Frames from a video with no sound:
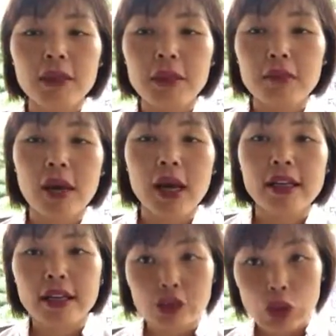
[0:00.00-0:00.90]
Keep in
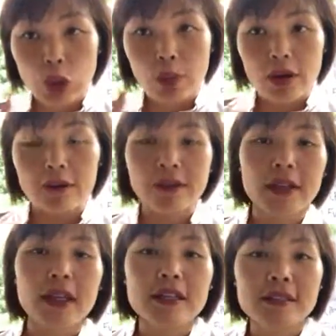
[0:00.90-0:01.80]
mind, there's no
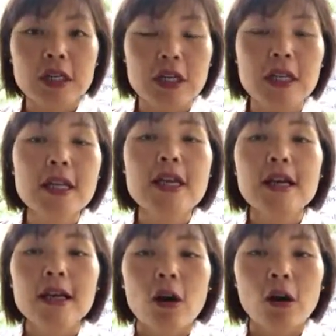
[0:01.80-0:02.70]
perfect decision.
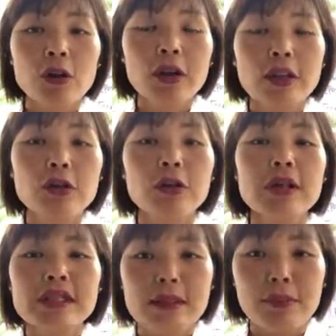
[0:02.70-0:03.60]
All you can do
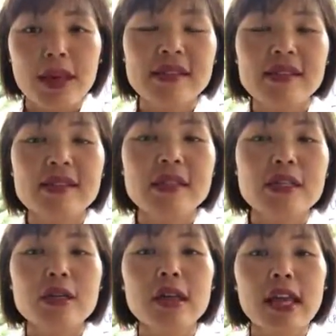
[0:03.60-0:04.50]
is the best
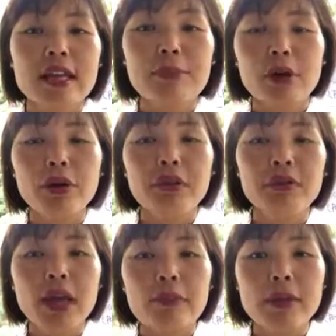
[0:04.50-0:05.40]
decision at that point of
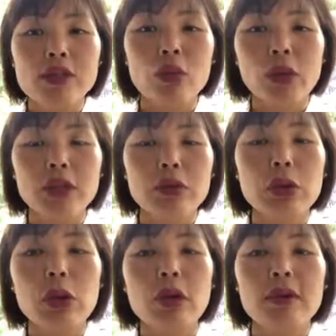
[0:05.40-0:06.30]
time based on what you
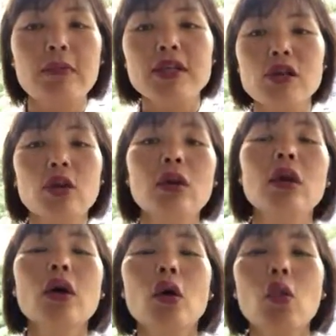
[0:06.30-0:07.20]
know and based on
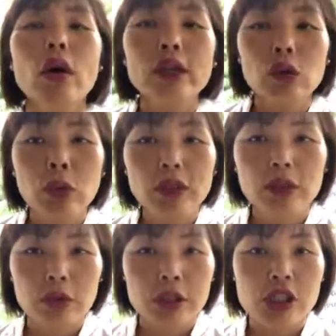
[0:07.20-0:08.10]
what you
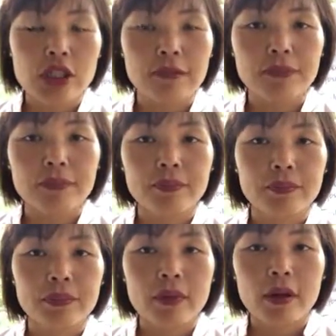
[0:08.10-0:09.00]
wanted to achieve.
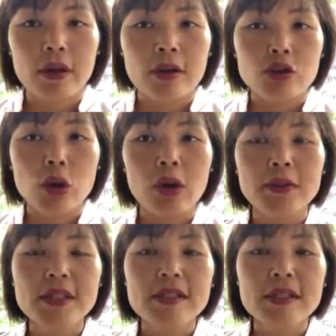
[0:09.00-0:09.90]
So hope
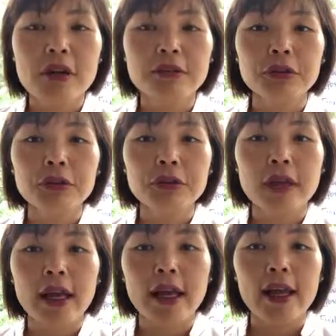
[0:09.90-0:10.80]
this is helpful,
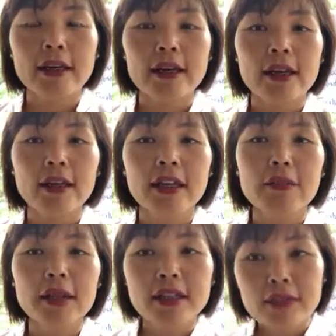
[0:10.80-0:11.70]
and
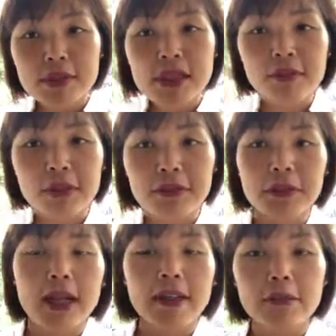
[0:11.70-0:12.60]
give me a thumbs up if you
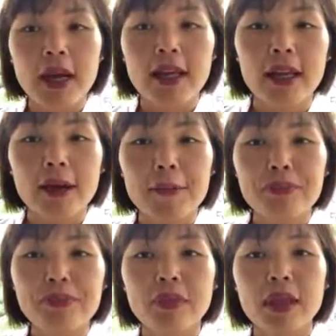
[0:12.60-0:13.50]
like my
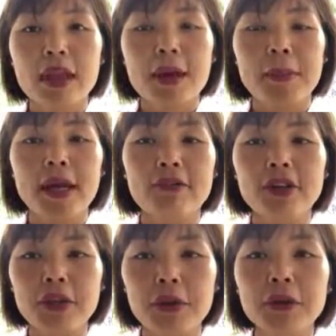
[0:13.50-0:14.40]
my
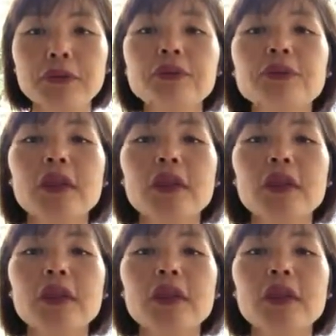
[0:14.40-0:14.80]
video.